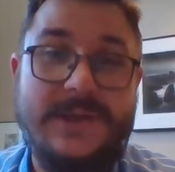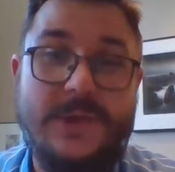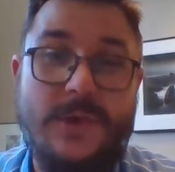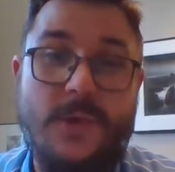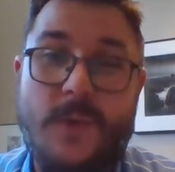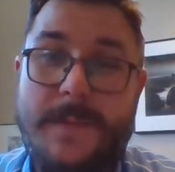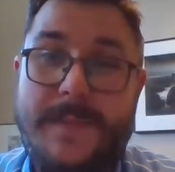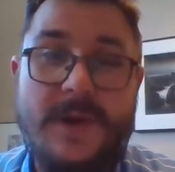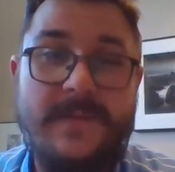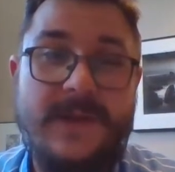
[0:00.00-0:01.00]
So, what
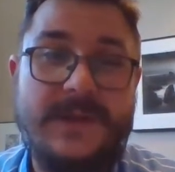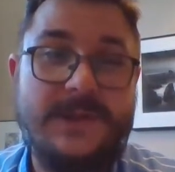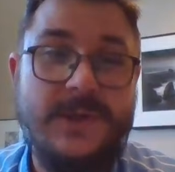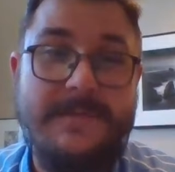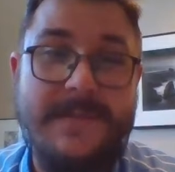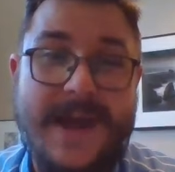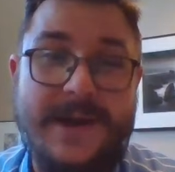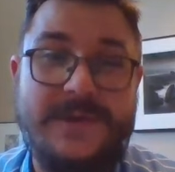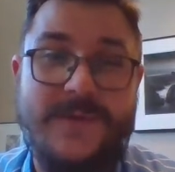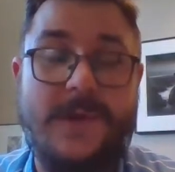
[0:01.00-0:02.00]
part of history
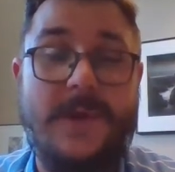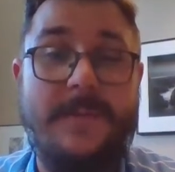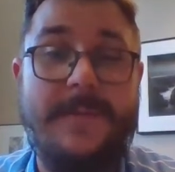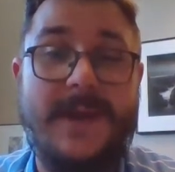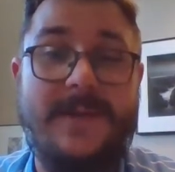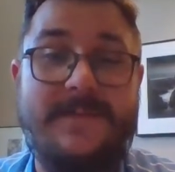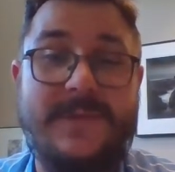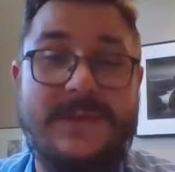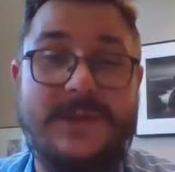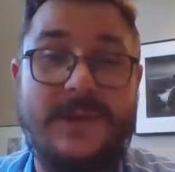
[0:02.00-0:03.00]
matters for their competitive
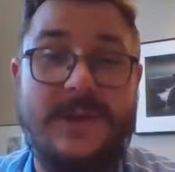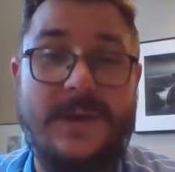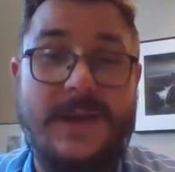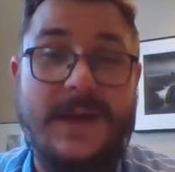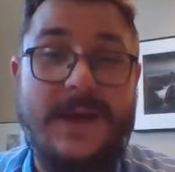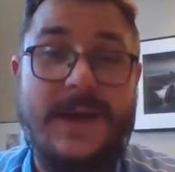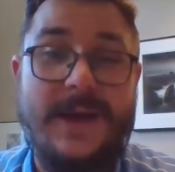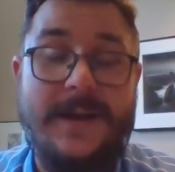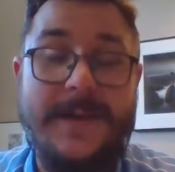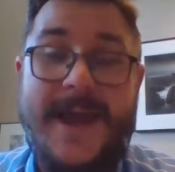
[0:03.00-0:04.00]
position?
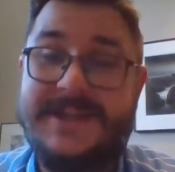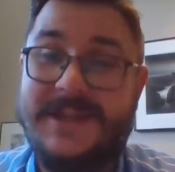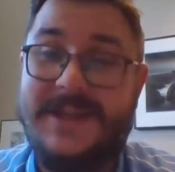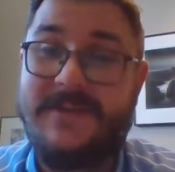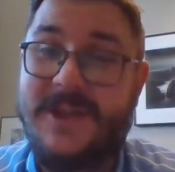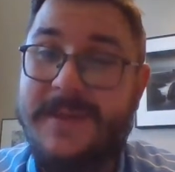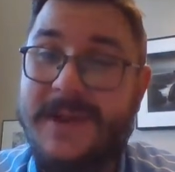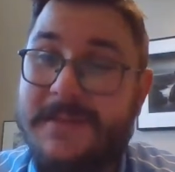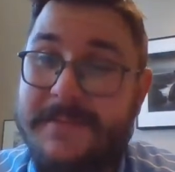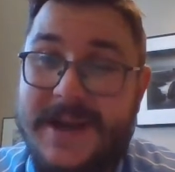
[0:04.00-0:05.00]
Has it given them a
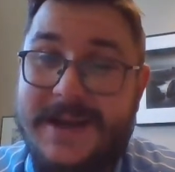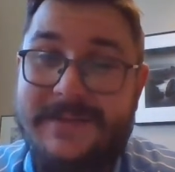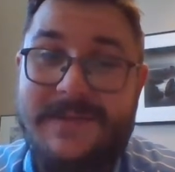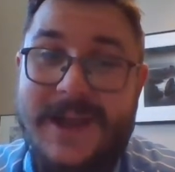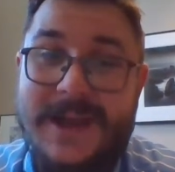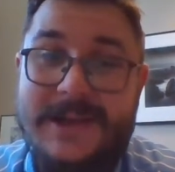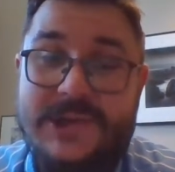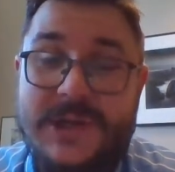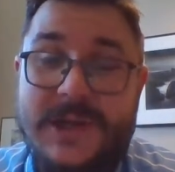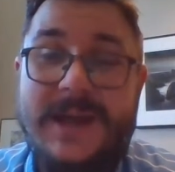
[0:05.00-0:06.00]
competitive
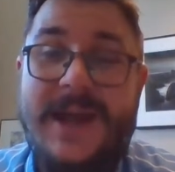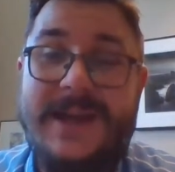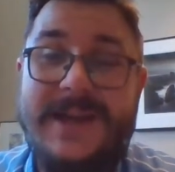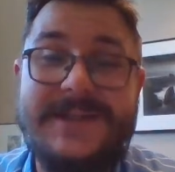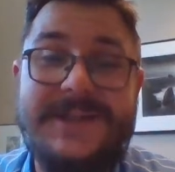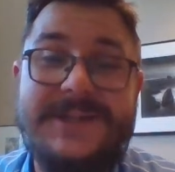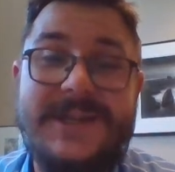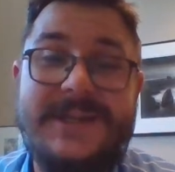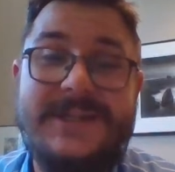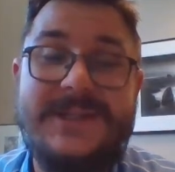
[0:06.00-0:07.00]
advantage? And is this
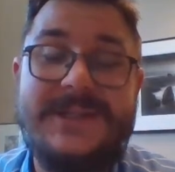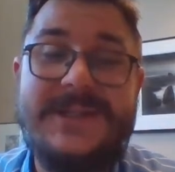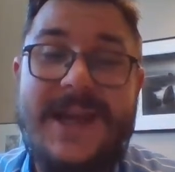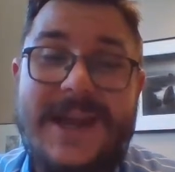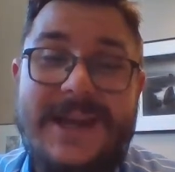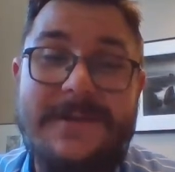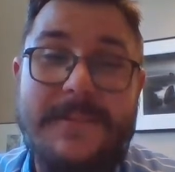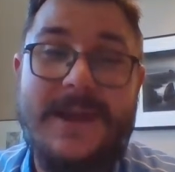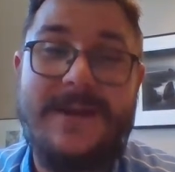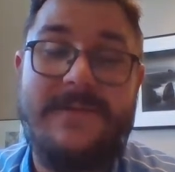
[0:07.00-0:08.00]
a sustained
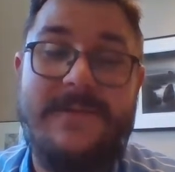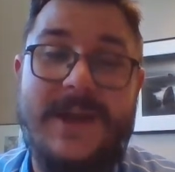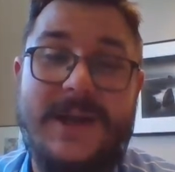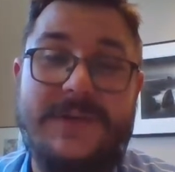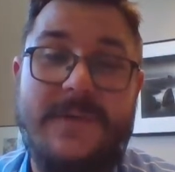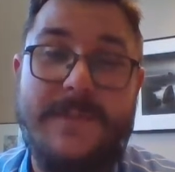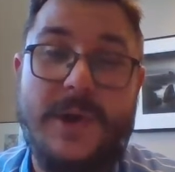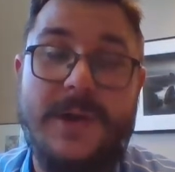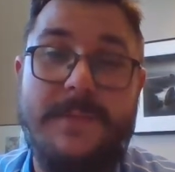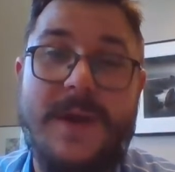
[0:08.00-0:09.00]
competitive advantage for
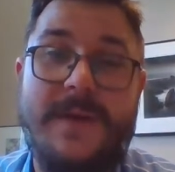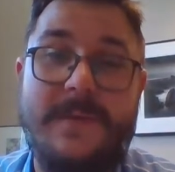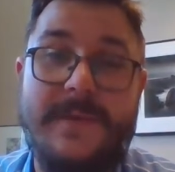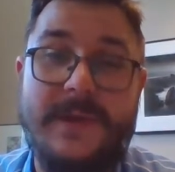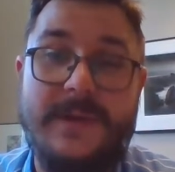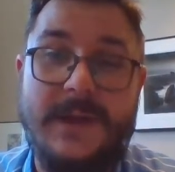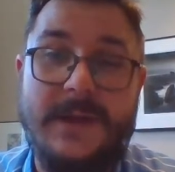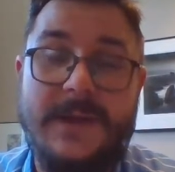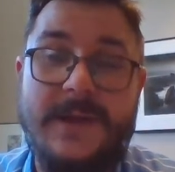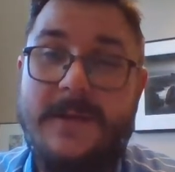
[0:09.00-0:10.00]
market profitability?
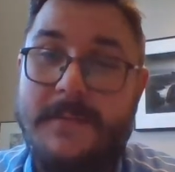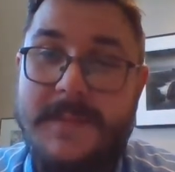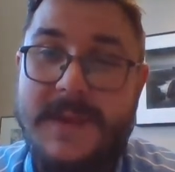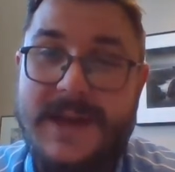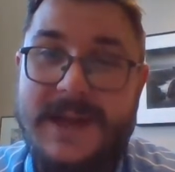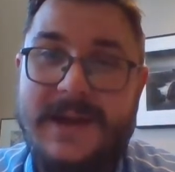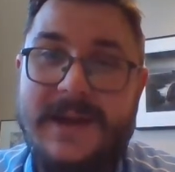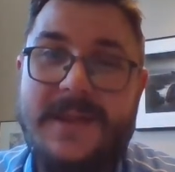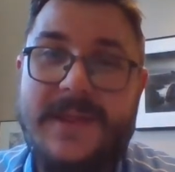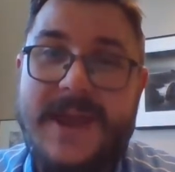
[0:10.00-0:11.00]

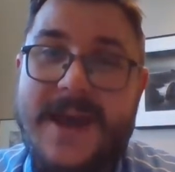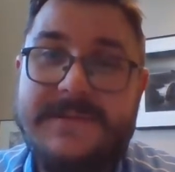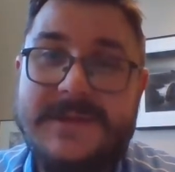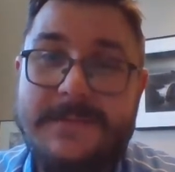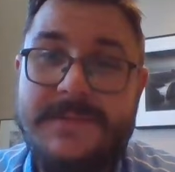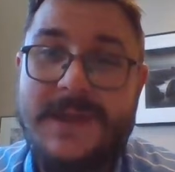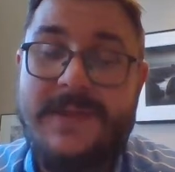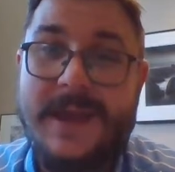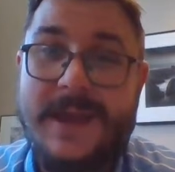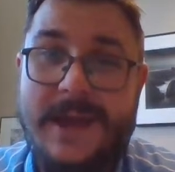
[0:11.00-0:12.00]
Meaning they have something
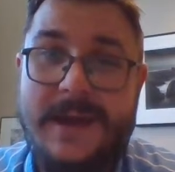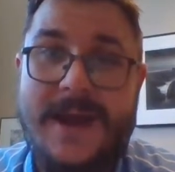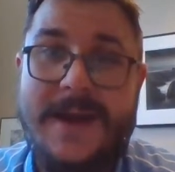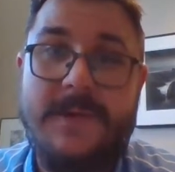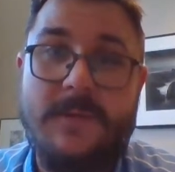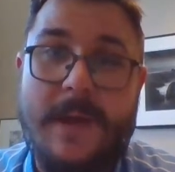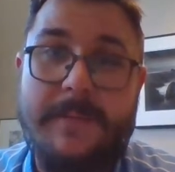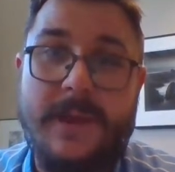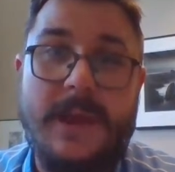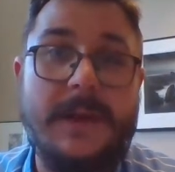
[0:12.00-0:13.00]
that cannot be
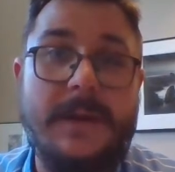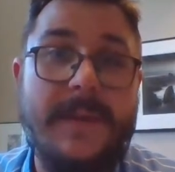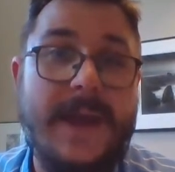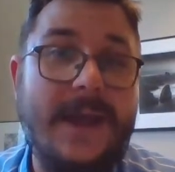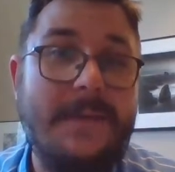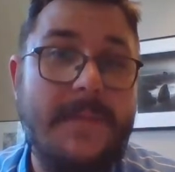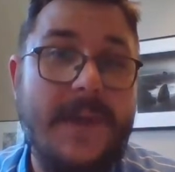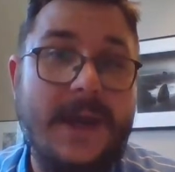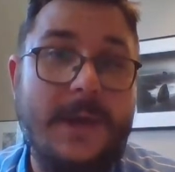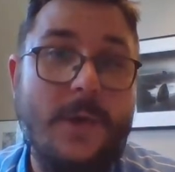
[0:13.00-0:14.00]
replicated by a
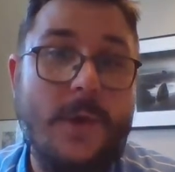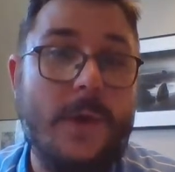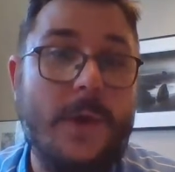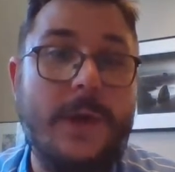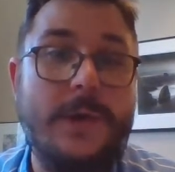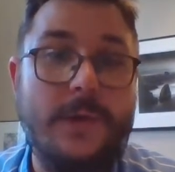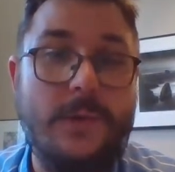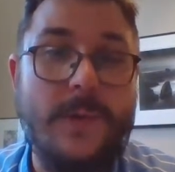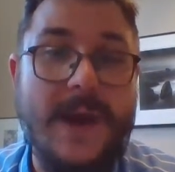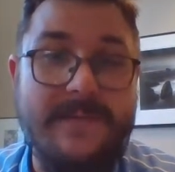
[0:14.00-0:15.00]
competitor or a
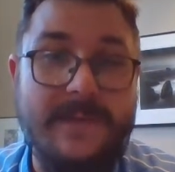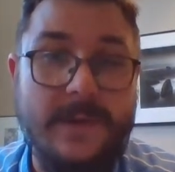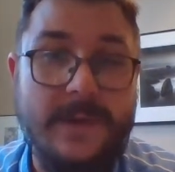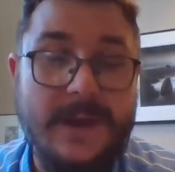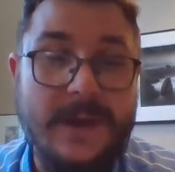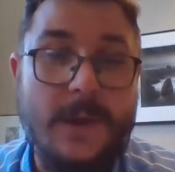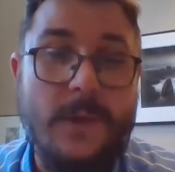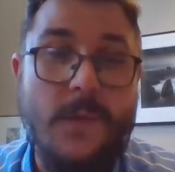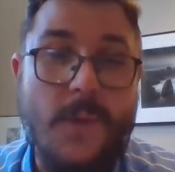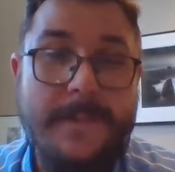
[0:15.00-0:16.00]
new rival.
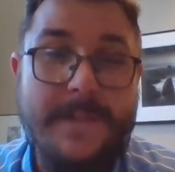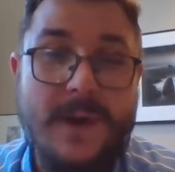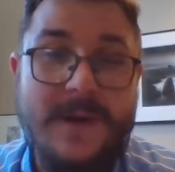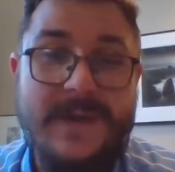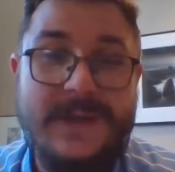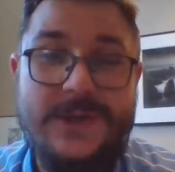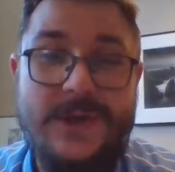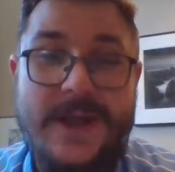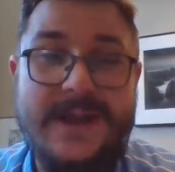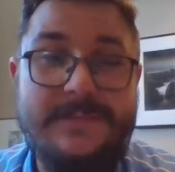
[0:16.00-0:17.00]
What part of
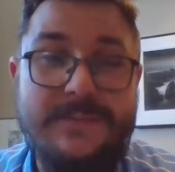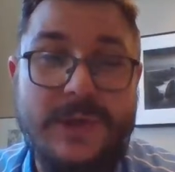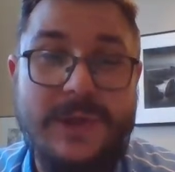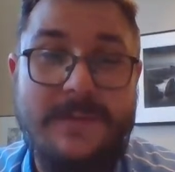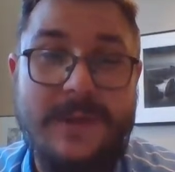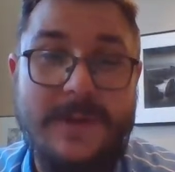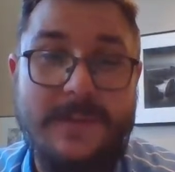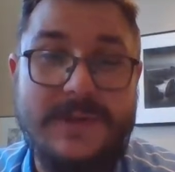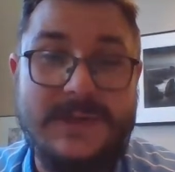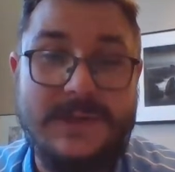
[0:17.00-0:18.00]
history has put them in their
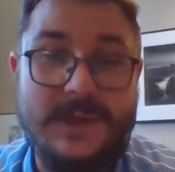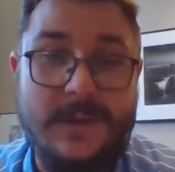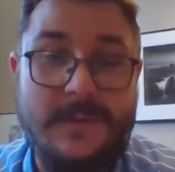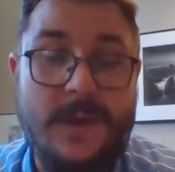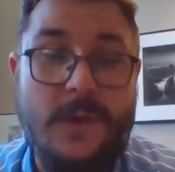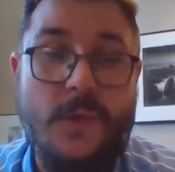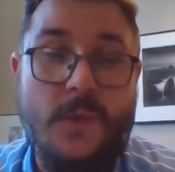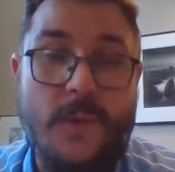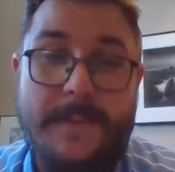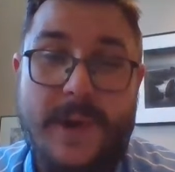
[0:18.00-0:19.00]
position?
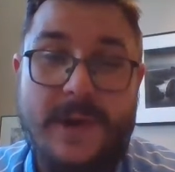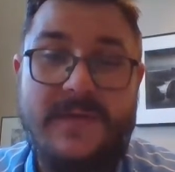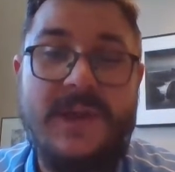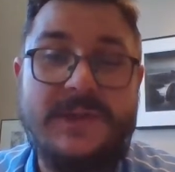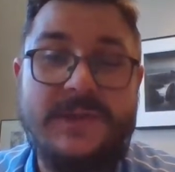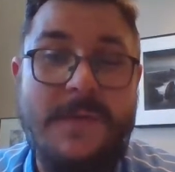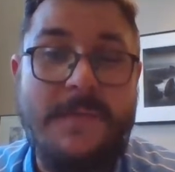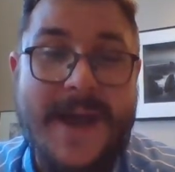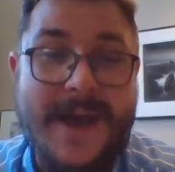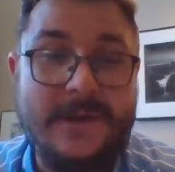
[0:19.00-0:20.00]
What part of history
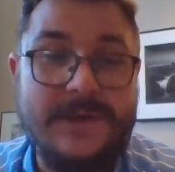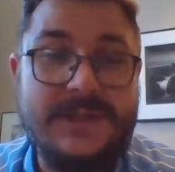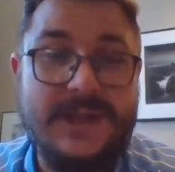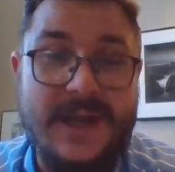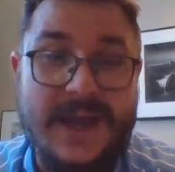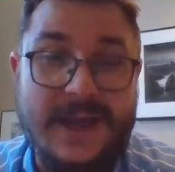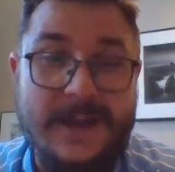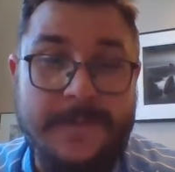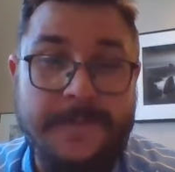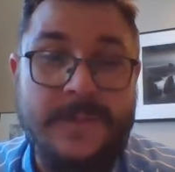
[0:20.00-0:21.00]
matters today?